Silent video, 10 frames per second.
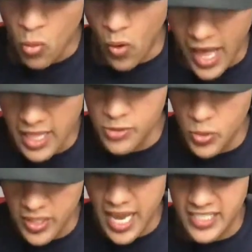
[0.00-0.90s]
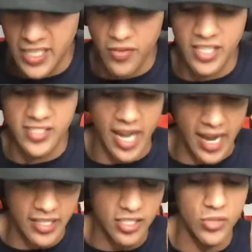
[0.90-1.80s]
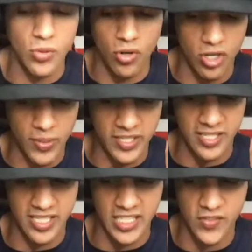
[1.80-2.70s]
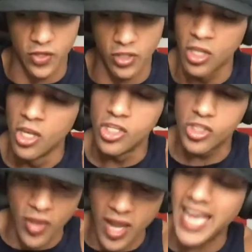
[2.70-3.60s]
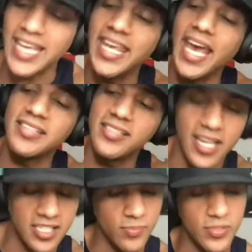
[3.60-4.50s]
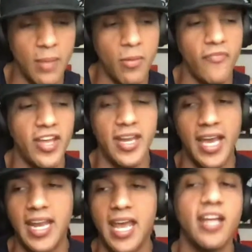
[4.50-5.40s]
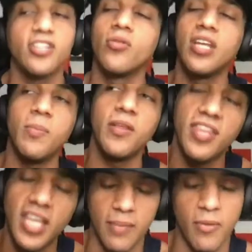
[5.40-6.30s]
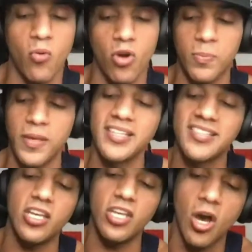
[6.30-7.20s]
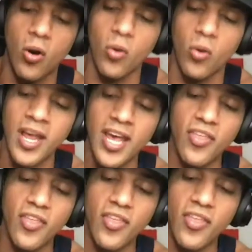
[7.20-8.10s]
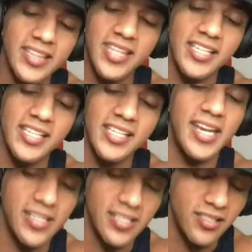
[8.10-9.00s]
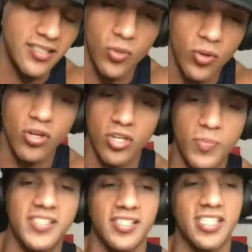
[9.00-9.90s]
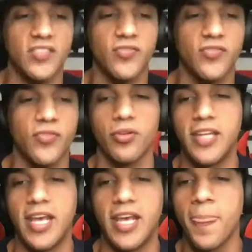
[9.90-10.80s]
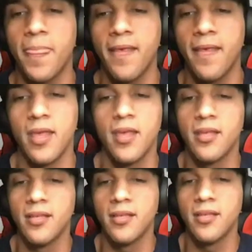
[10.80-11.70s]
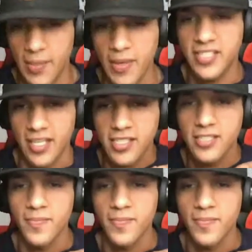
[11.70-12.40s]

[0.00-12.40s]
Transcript: while I'm doing the activities that I need to do in order to be successful, so that I get to take some time off at night and I don't need to be thinking about work, because I know that I did the things that I needed to do in order to be successful throughout the day. Does that make sense?